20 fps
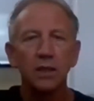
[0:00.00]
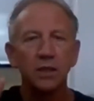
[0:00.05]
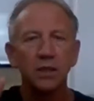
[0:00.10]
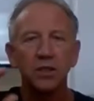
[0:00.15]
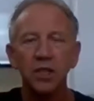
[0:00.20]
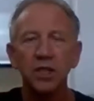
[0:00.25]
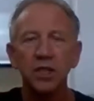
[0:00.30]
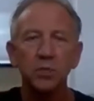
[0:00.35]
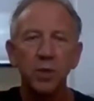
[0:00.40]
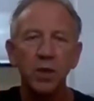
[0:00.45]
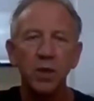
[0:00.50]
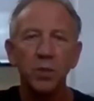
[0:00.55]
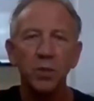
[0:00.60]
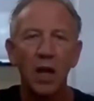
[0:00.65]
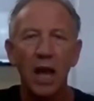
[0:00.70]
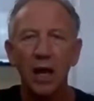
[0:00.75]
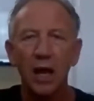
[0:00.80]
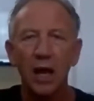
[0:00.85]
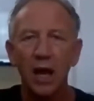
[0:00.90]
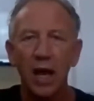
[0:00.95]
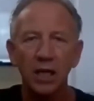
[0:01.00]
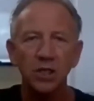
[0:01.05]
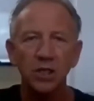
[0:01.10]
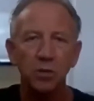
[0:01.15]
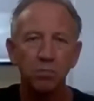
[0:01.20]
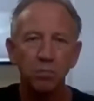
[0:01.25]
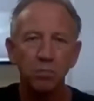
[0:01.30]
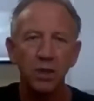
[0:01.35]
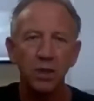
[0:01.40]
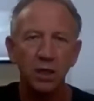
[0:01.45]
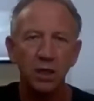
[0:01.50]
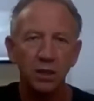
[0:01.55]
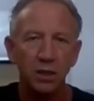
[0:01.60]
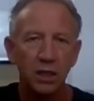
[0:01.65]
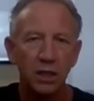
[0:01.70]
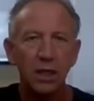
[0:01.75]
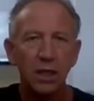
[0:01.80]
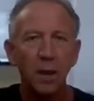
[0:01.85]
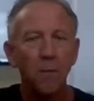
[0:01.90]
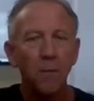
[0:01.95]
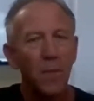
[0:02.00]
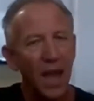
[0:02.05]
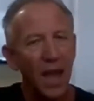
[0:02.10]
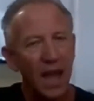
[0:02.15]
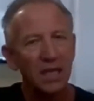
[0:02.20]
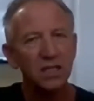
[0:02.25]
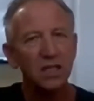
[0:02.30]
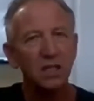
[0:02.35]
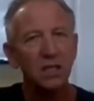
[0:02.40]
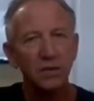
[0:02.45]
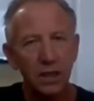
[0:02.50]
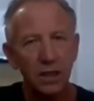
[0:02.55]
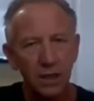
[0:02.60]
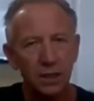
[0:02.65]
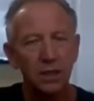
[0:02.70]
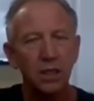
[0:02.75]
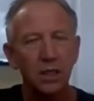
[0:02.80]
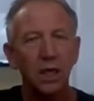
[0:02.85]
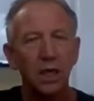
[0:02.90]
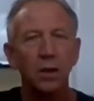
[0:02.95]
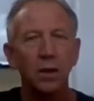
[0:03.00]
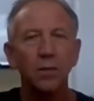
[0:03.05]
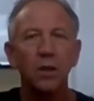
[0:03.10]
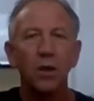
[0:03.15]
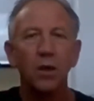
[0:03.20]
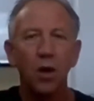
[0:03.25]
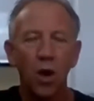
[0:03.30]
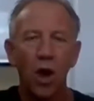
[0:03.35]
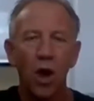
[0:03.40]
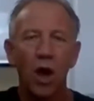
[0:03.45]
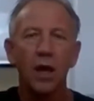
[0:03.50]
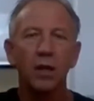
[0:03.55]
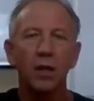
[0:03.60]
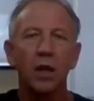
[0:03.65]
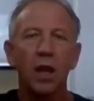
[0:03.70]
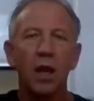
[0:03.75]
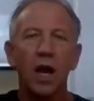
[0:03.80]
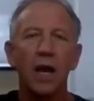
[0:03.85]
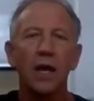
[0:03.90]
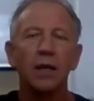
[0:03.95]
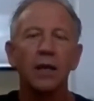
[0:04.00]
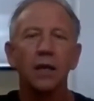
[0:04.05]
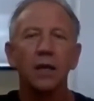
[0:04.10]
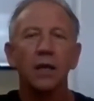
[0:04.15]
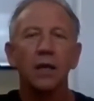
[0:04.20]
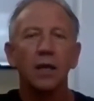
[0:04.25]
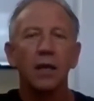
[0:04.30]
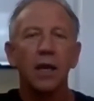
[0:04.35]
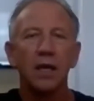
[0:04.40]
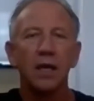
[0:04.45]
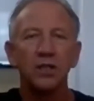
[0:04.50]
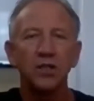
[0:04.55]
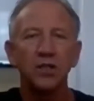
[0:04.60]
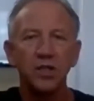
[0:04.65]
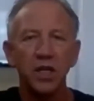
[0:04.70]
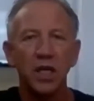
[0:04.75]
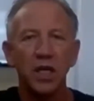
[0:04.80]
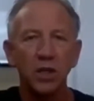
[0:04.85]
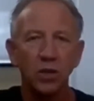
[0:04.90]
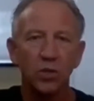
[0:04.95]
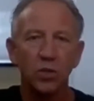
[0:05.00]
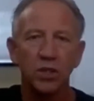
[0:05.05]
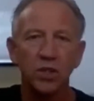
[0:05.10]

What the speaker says: to teach people how to actually build passive income online, and seeing the